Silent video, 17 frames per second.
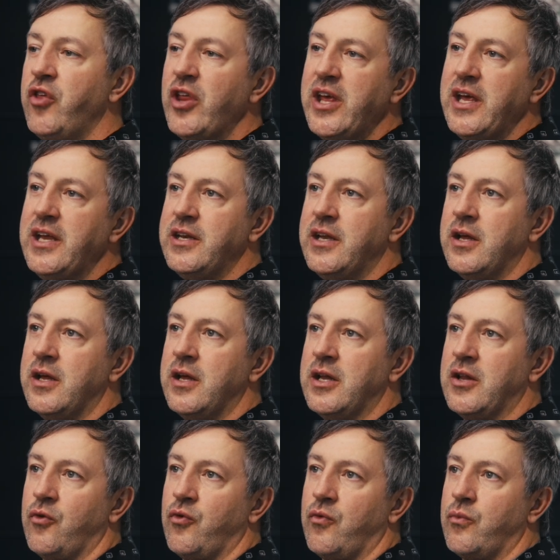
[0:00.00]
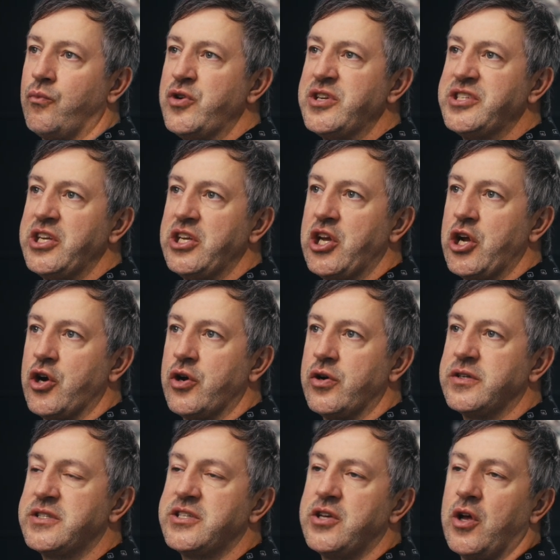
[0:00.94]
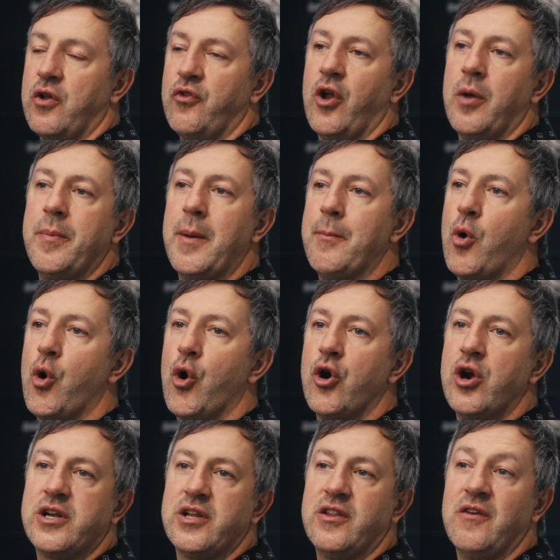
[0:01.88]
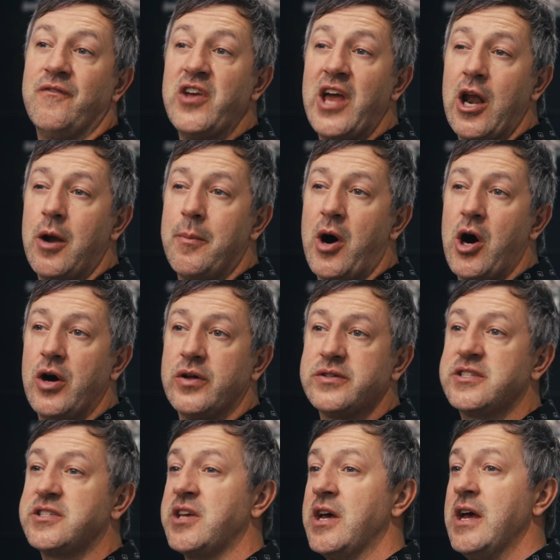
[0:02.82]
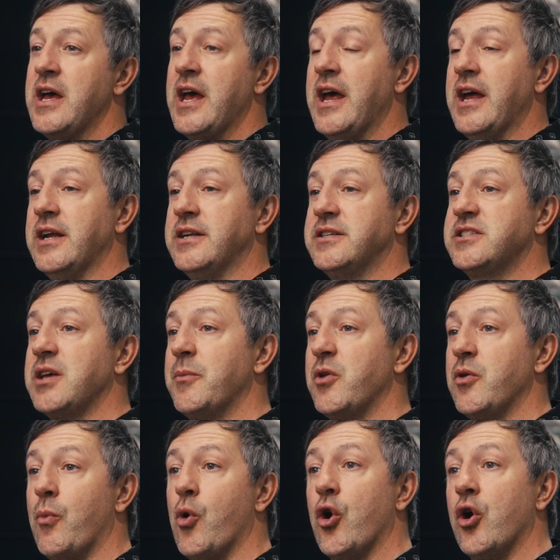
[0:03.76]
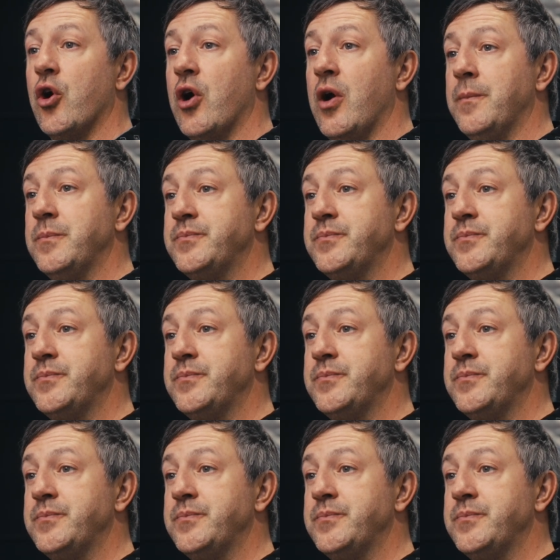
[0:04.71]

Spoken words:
leaned in the recent years a little bit more to the Vienna malt and some of the more